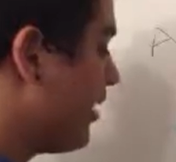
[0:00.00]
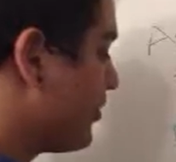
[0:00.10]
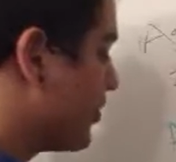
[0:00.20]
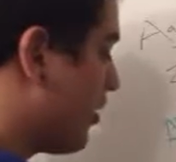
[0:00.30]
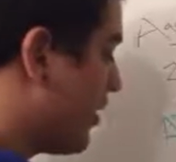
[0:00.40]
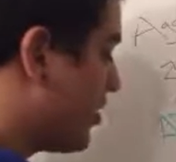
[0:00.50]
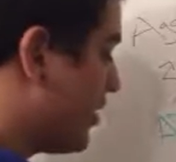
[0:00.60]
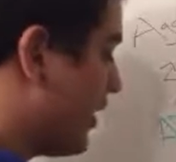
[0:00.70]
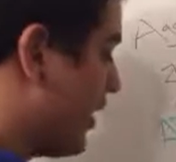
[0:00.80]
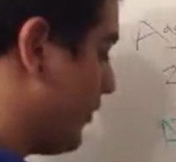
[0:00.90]
will start rushing
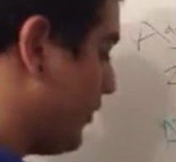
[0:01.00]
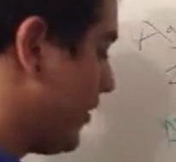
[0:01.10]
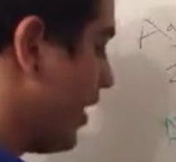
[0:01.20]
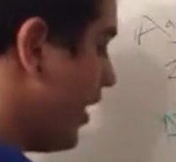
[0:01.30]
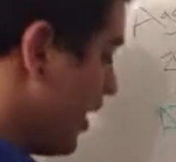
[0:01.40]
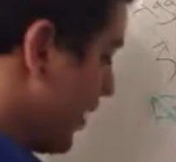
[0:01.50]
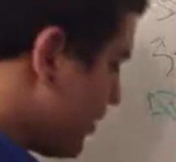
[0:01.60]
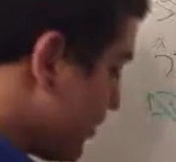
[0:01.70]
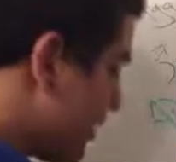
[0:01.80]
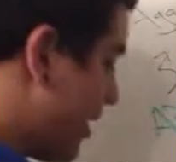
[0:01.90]
here.
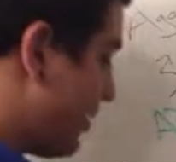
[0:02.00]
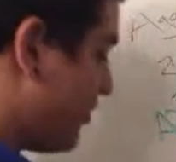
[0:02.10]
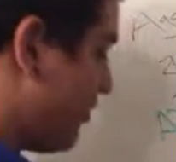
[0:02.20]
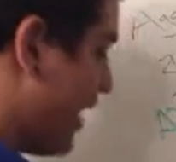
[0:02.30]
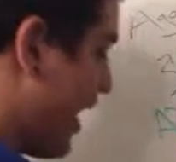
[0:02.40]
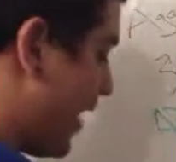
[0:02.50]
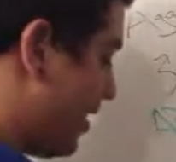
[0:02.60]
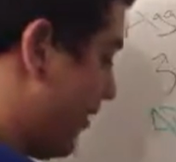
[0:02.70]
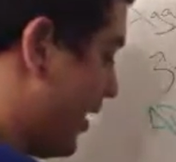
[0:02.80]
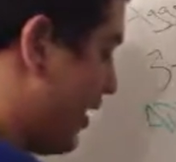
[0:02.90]
His receptors will get
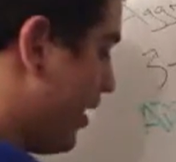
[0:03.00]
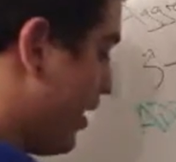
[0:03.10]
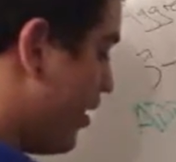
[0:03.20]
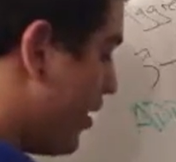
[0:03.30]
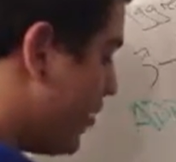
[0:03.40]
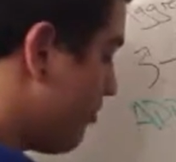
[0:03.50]
activated. Another